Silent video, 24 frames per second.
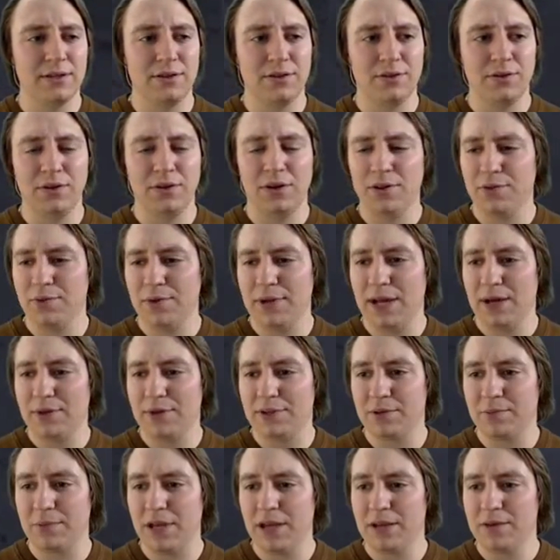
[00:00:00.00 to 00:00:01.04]
They're all 3 out
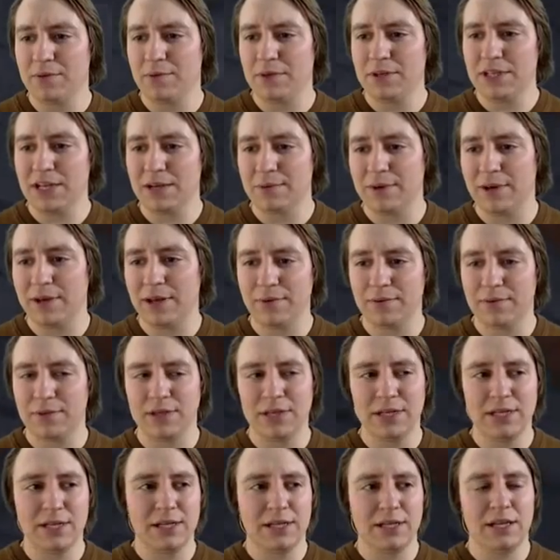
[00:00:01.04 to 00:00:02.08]
there, man. What are you talking about?
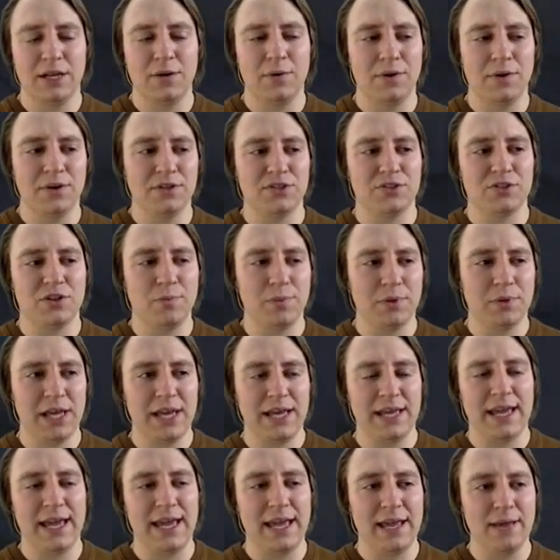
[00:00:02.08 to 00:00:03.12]
It was
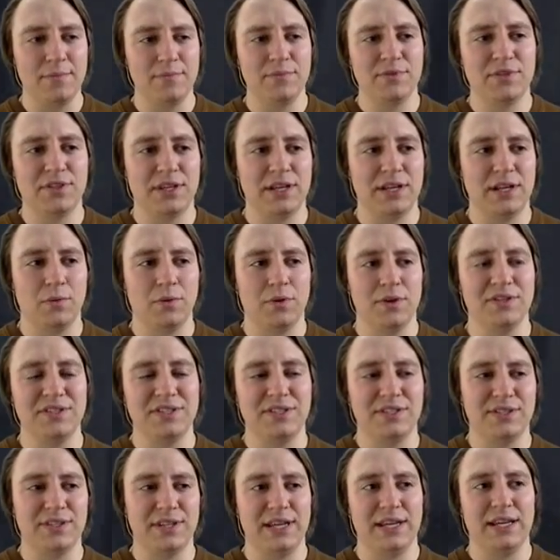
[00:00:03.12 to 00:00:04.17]
AAA games, and it
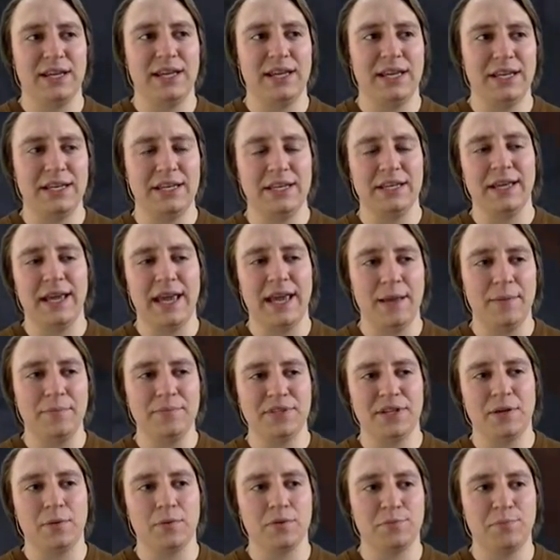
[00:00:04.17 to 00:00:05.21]
was indie games,
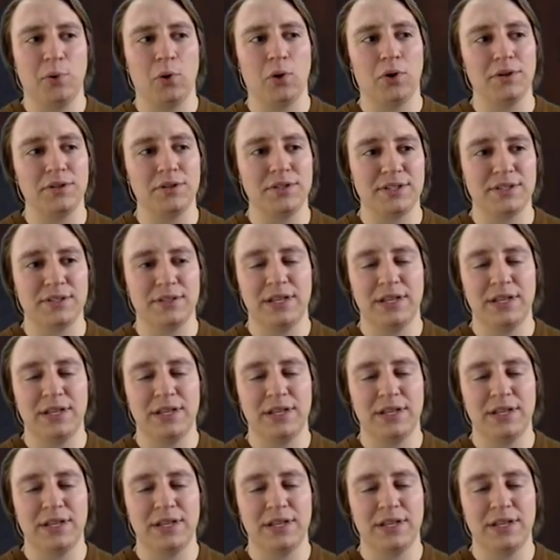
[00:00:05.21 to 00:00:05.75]
then it was ports.